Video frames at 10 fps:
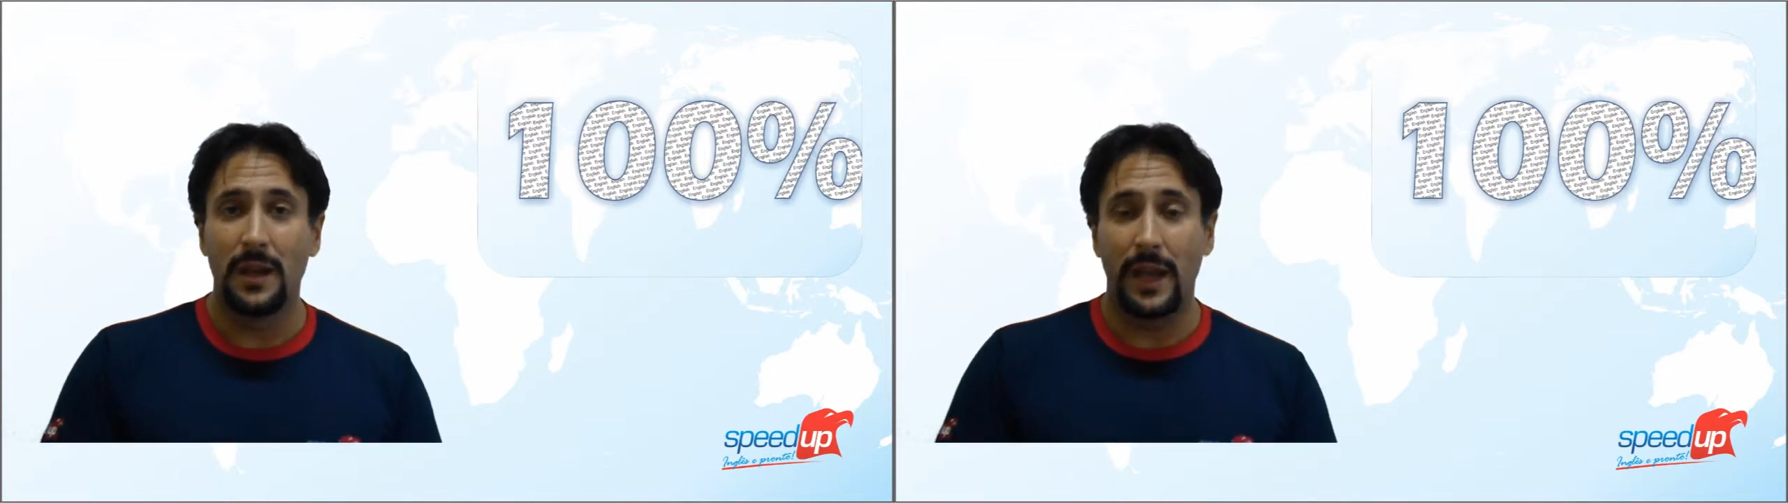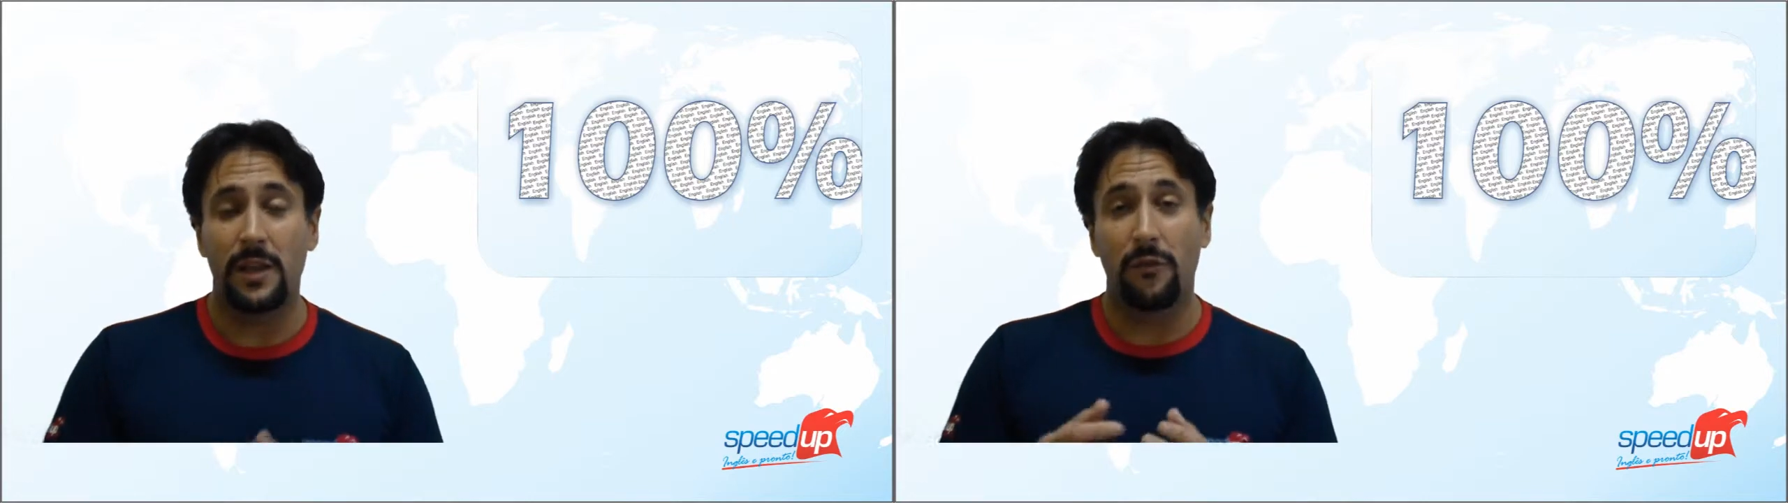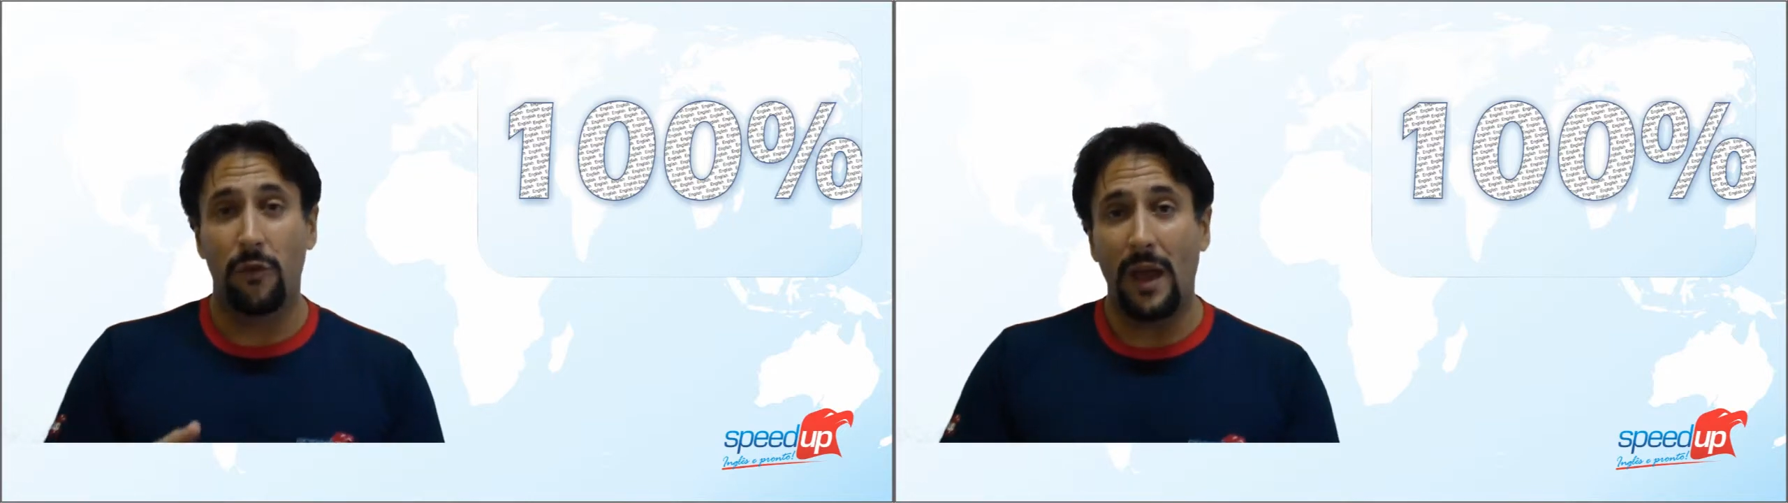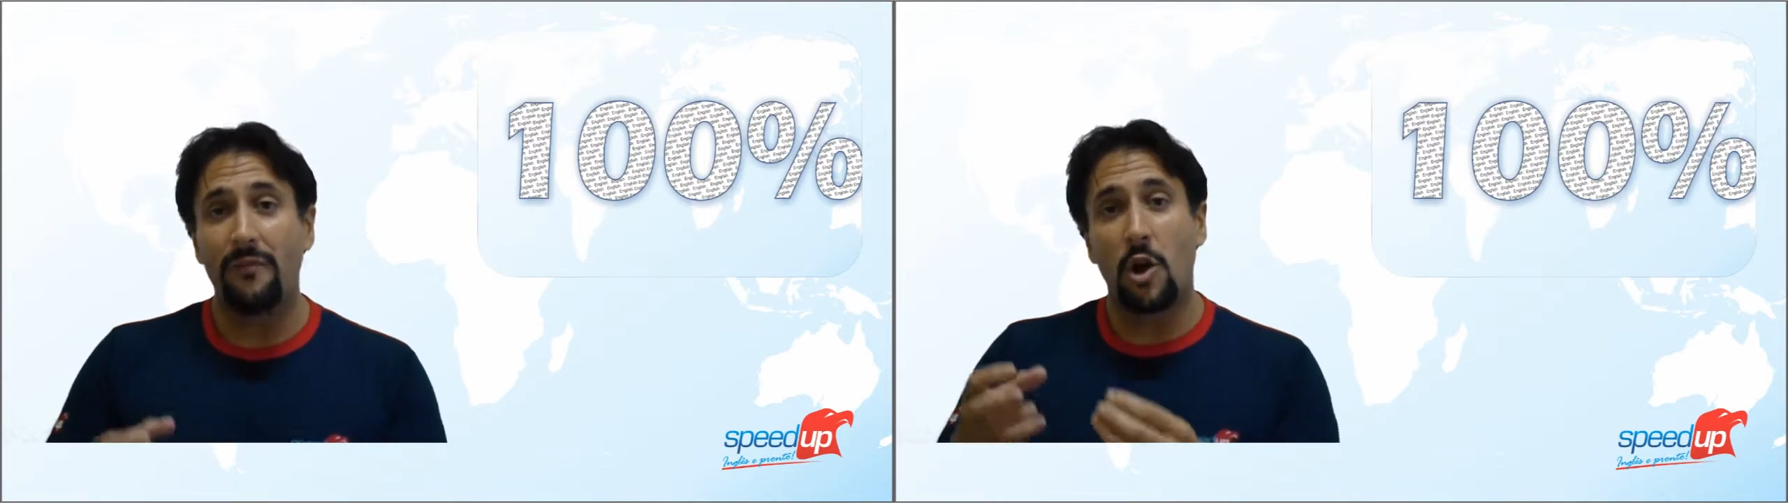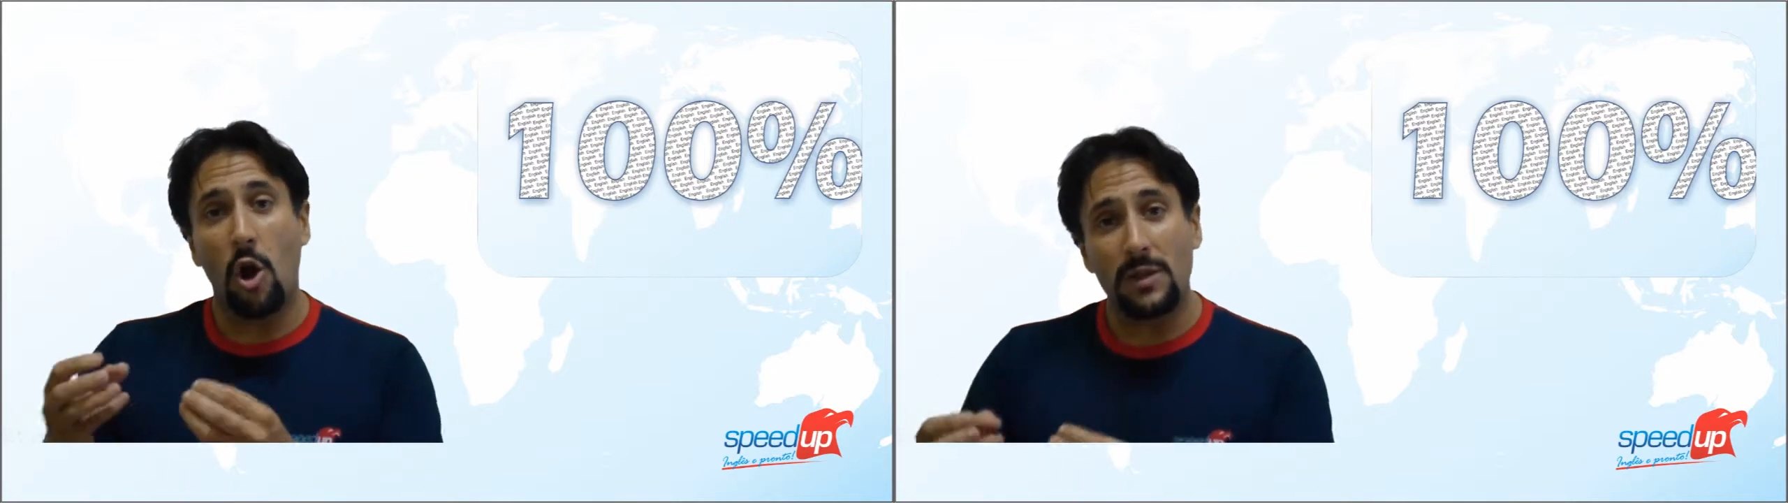and if you
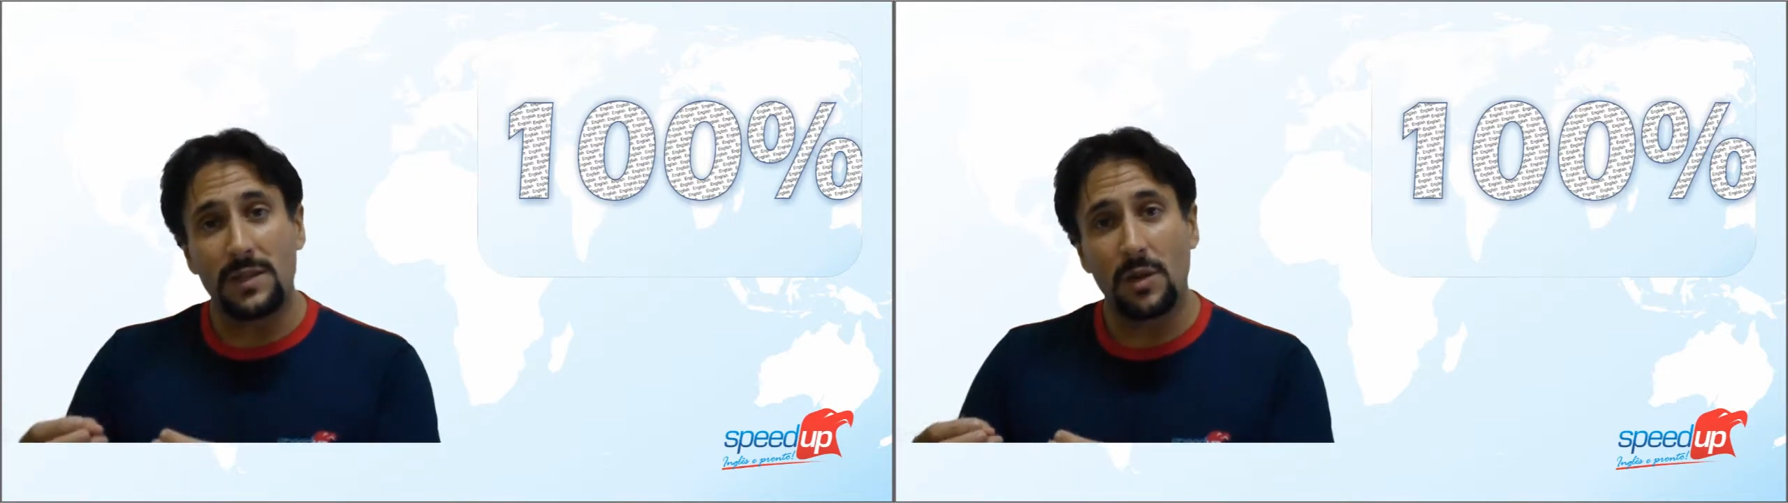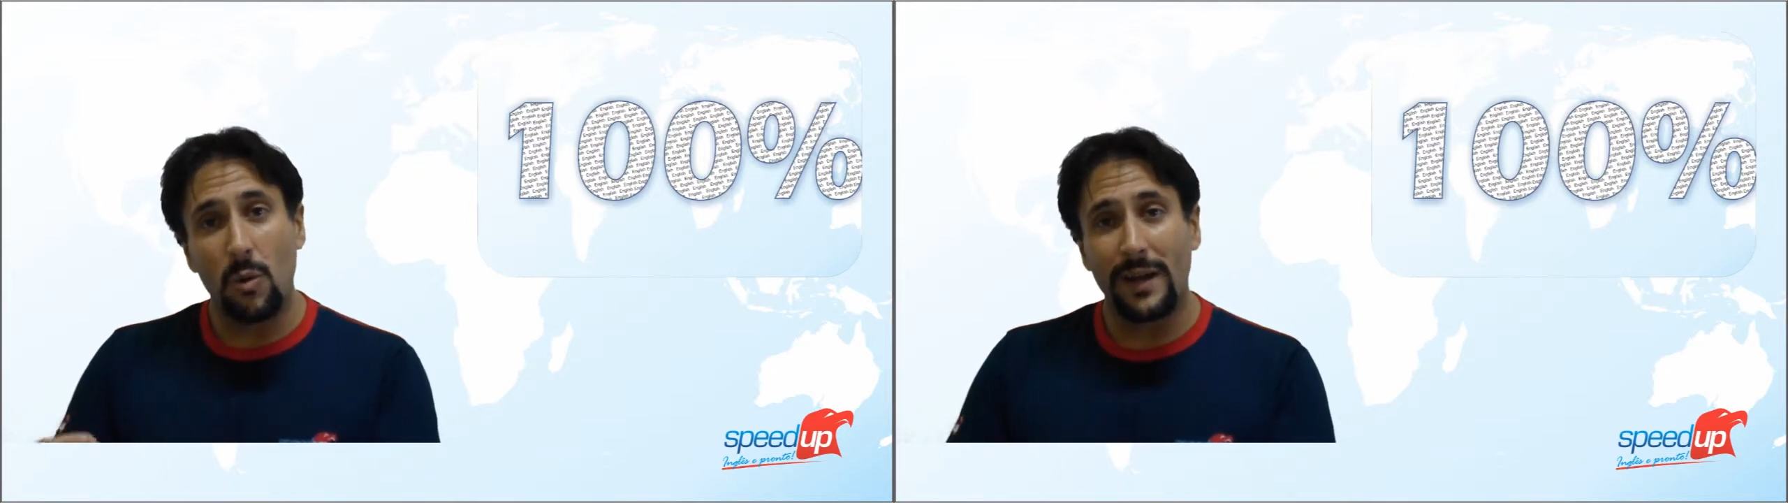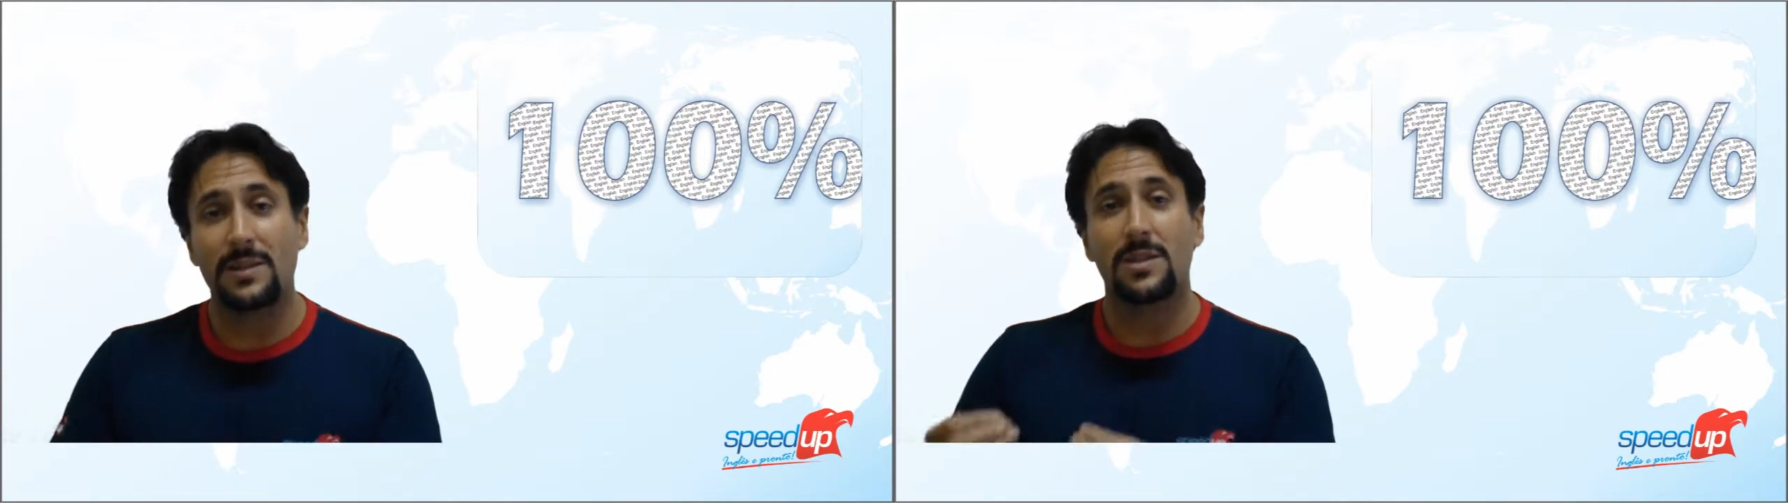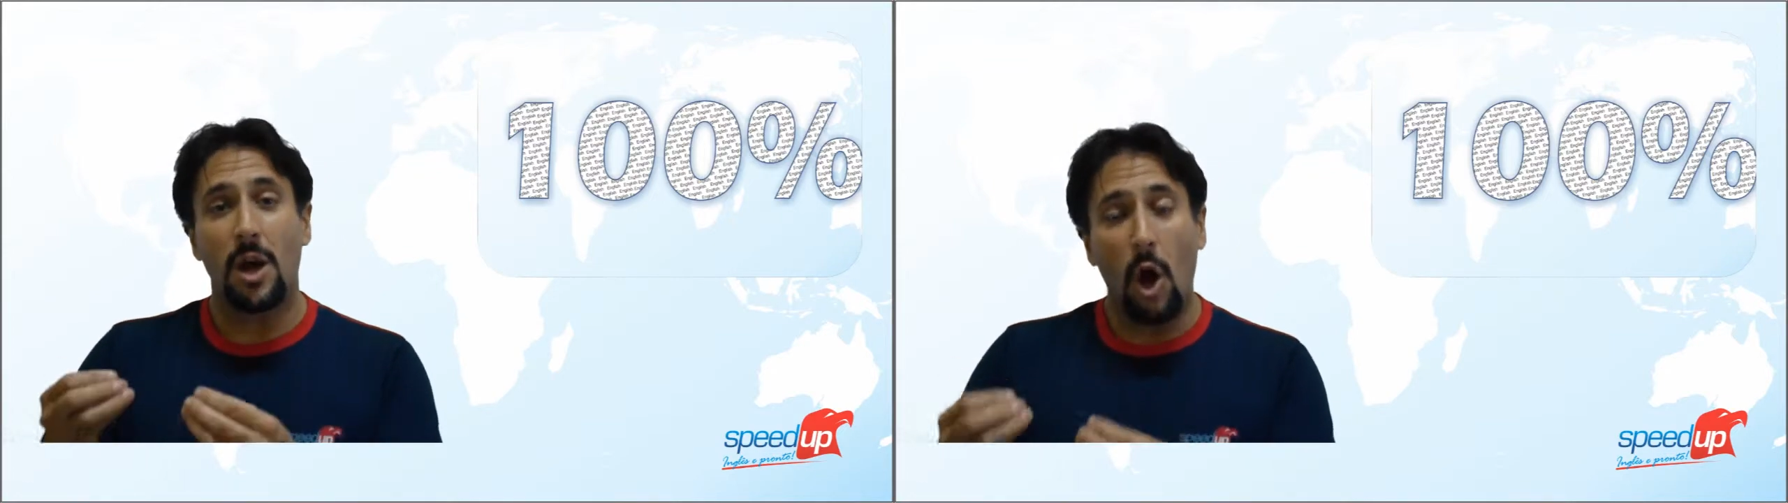have a consequence